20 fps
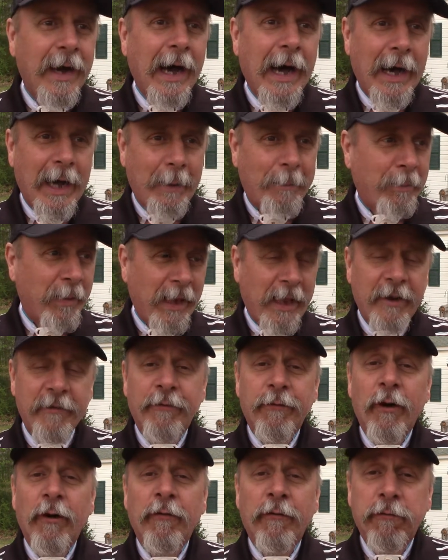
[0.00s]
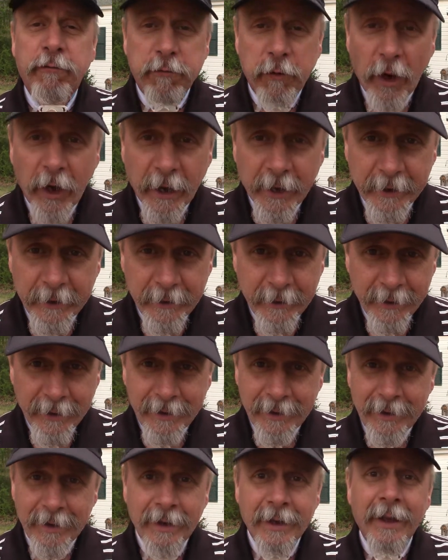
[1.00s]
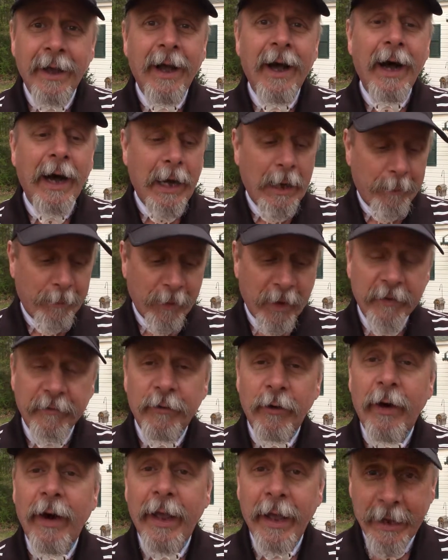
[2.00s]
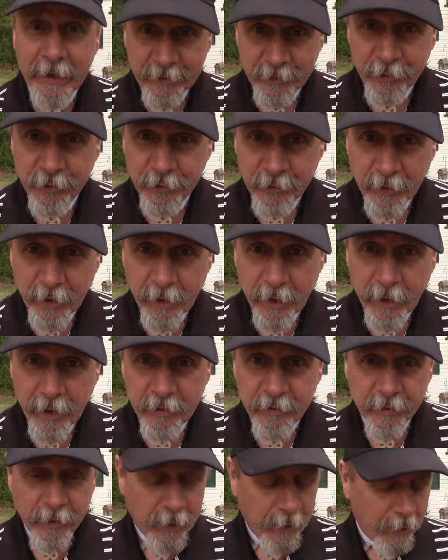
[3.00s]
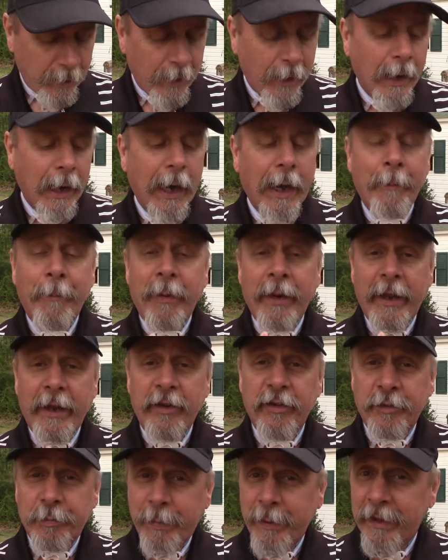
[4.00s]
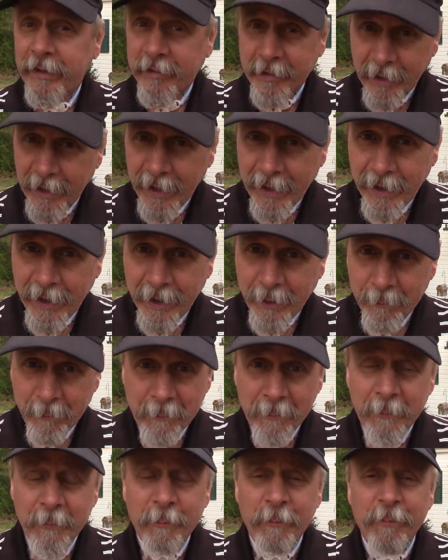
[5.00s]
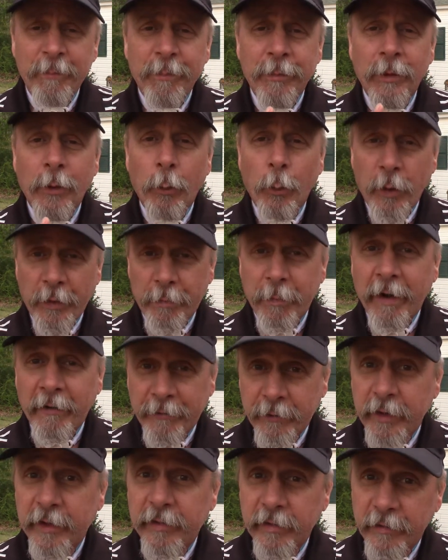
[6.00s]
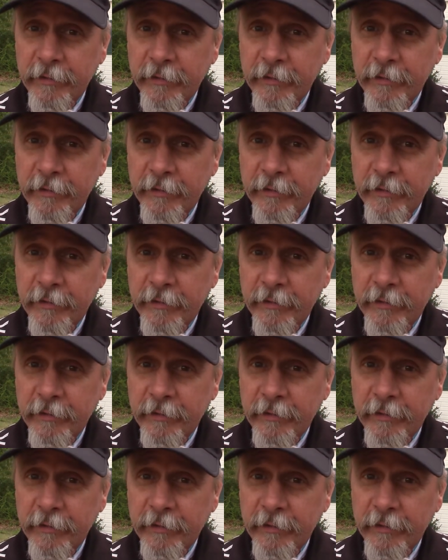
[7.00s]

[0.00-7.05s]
I play for fun. I play for exercise. I play to spend time with my friends